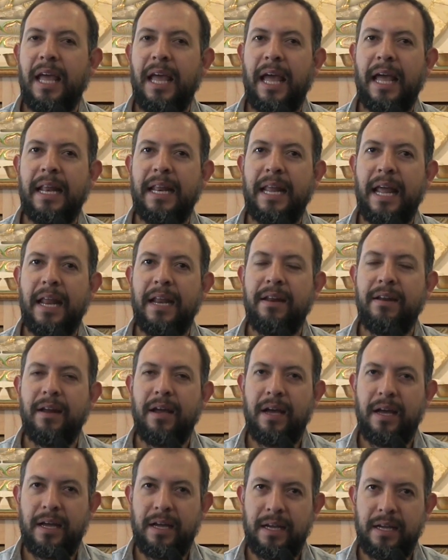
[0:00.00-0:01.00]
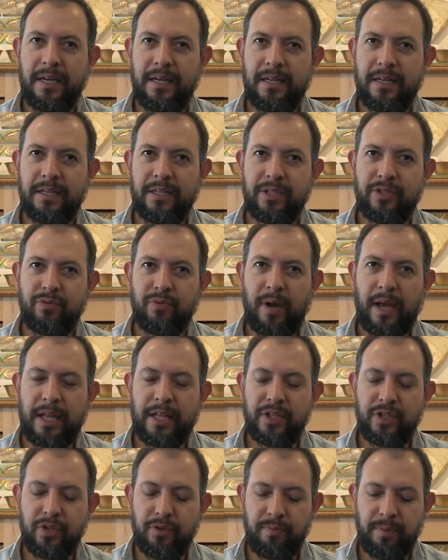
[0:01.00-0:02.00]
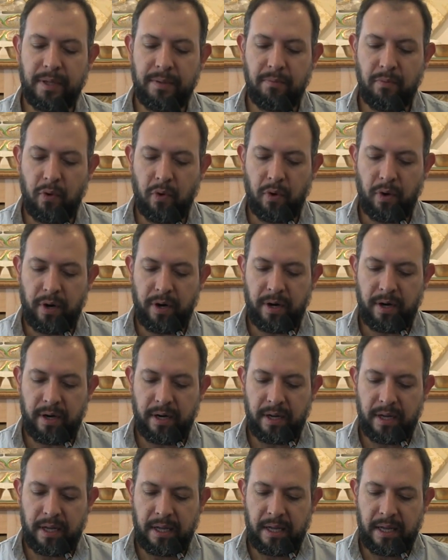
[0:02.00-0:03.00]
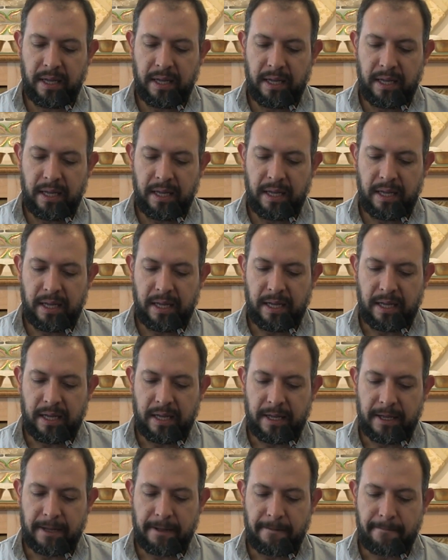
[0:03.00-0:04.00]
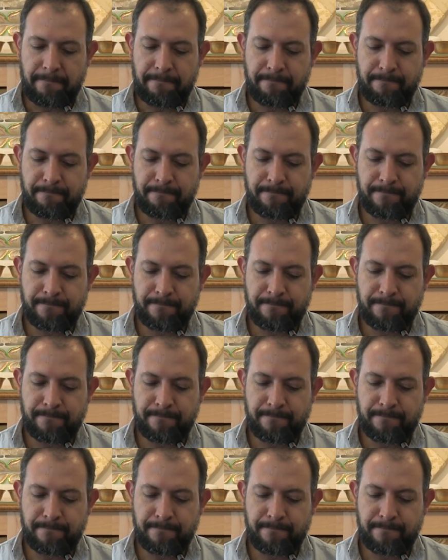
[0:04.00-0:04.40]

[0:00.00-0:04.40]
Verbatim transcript: and then uh, trying to be more, um,